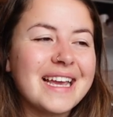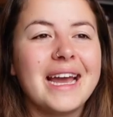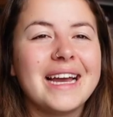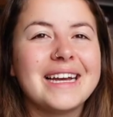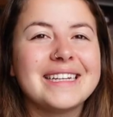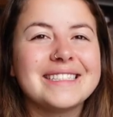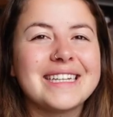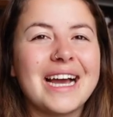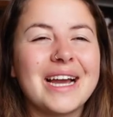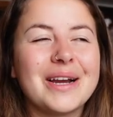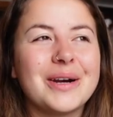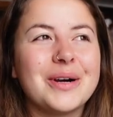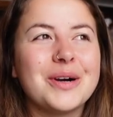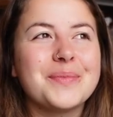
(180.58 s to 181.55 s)
I
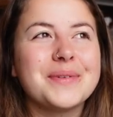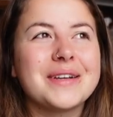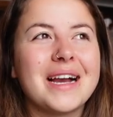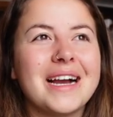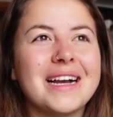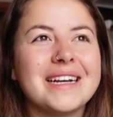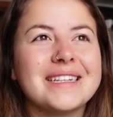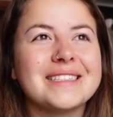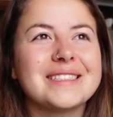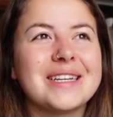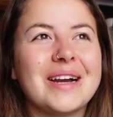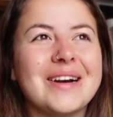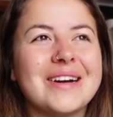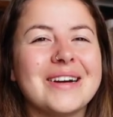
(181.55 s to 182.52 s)
hope you guys
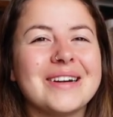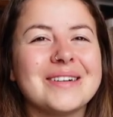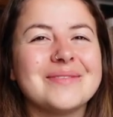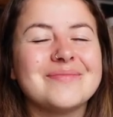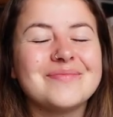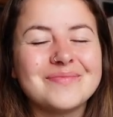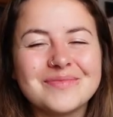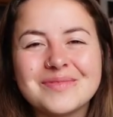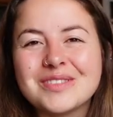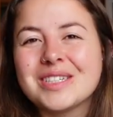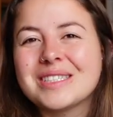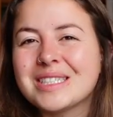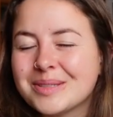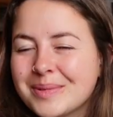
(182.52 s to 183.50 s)
are
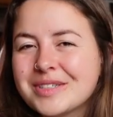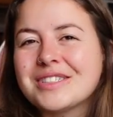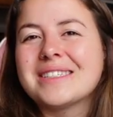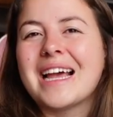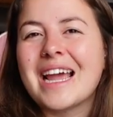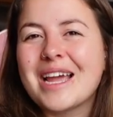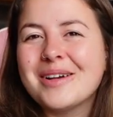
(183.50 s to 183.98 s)
just as much as I